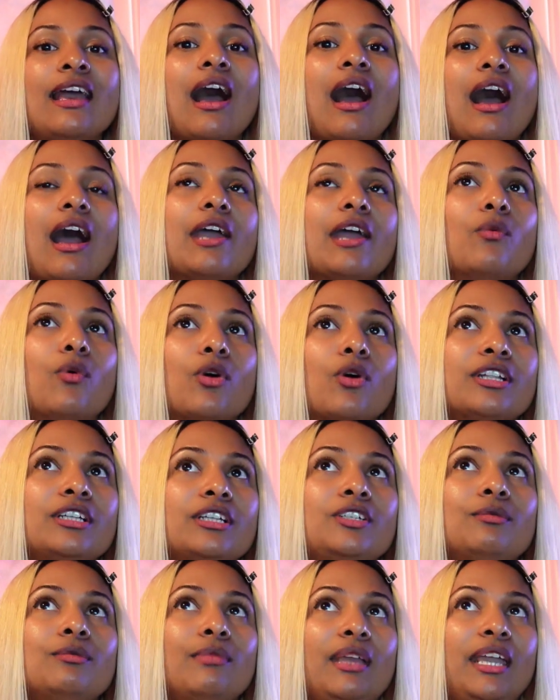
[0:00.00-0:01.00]
I wanted
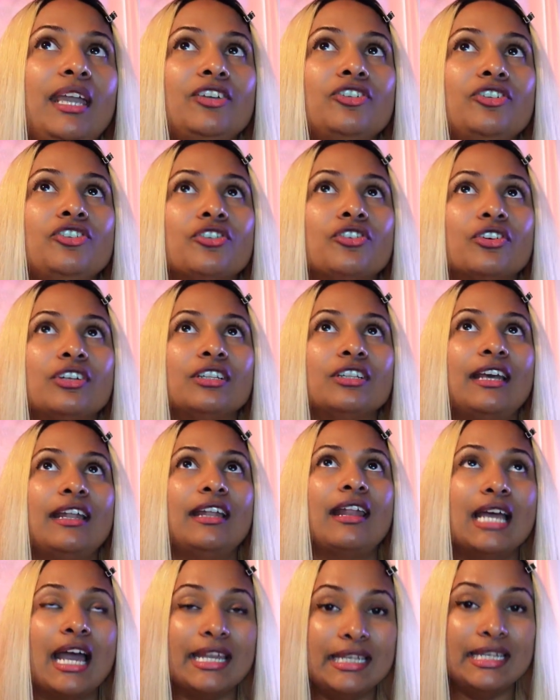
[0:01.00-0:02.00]
to make sure
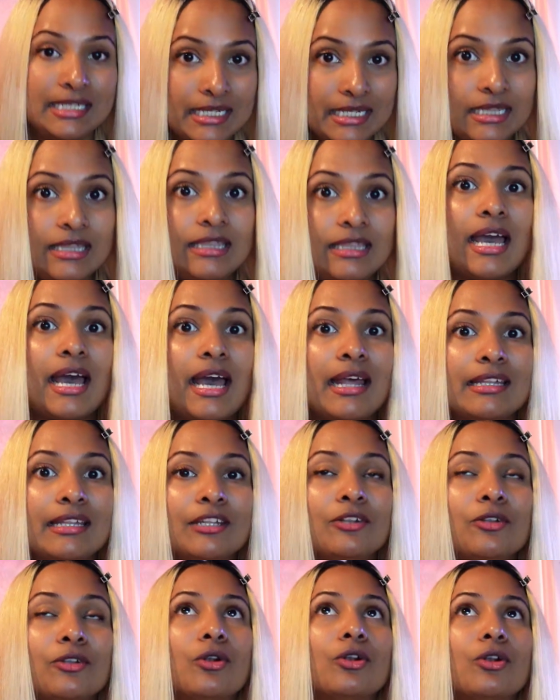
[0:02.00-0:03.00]
that I did that
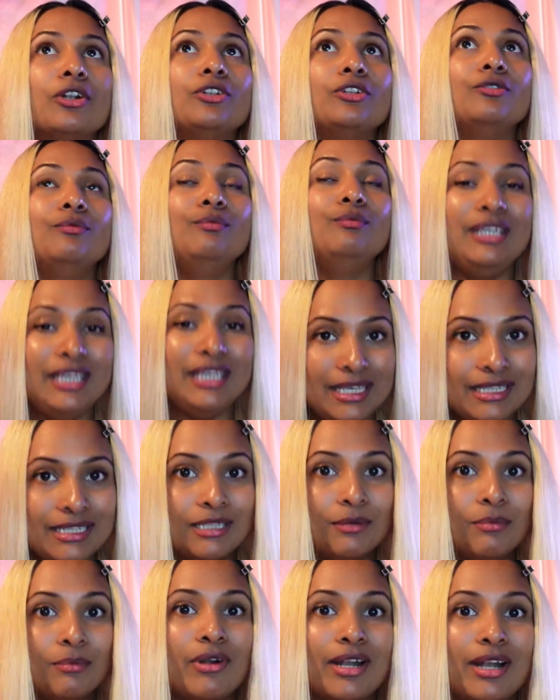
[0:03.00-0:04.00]
in order to be in
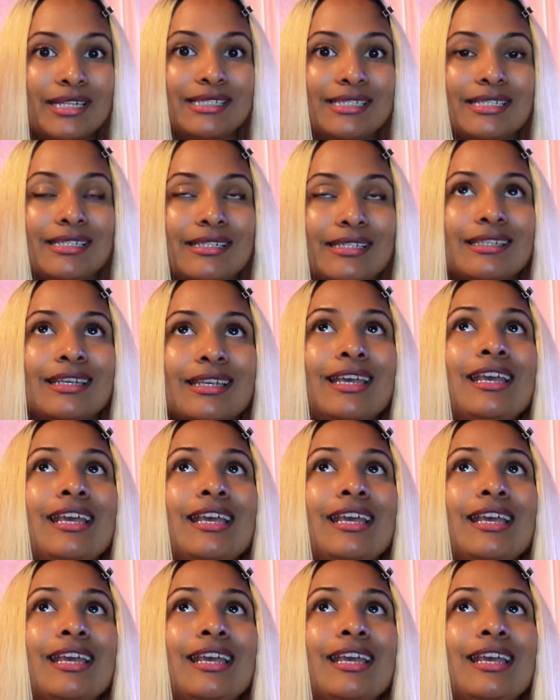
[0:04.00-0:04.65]
the present,